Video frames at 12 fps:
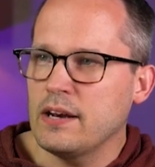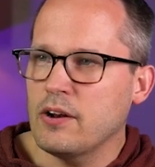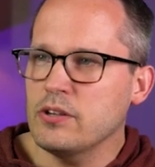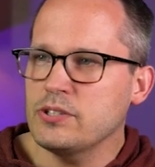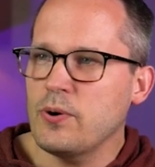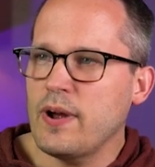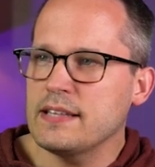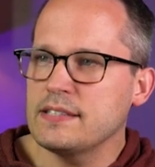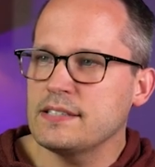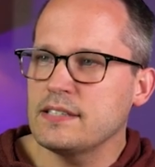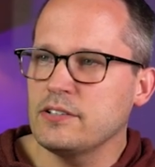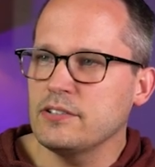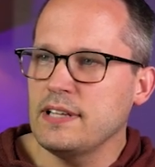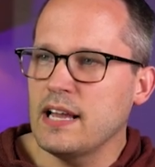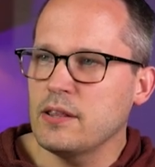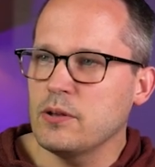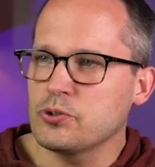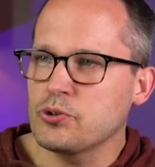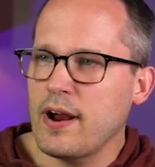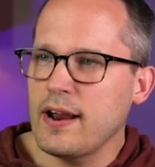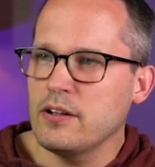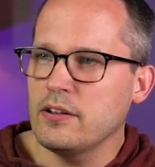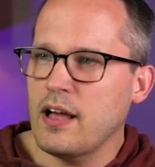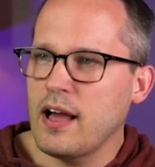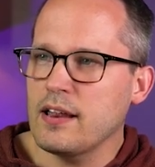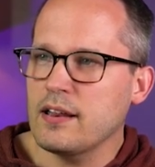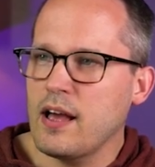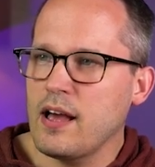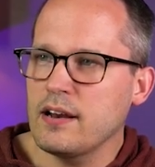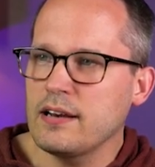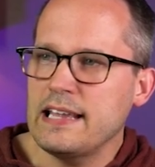It also adds this little yellow triangle icon